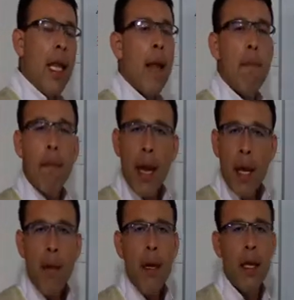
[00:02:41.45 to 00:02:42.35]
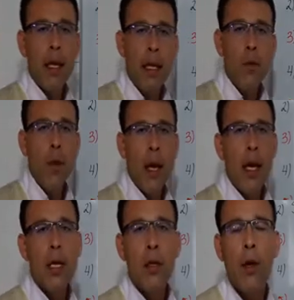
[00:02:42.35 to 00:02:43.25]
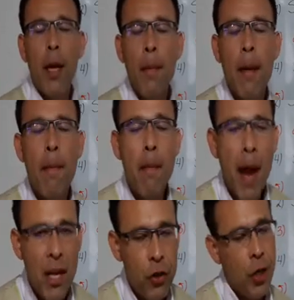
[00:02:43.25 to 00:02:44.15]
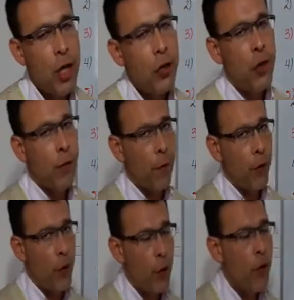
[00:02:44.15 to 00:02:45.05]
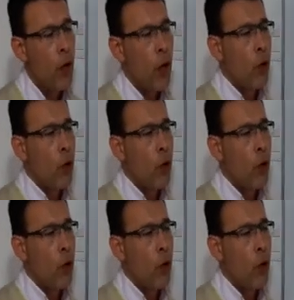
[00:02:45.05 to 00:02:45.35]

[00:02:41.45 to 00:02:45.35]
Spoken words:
and maybe in this way it's gonna be much easier for you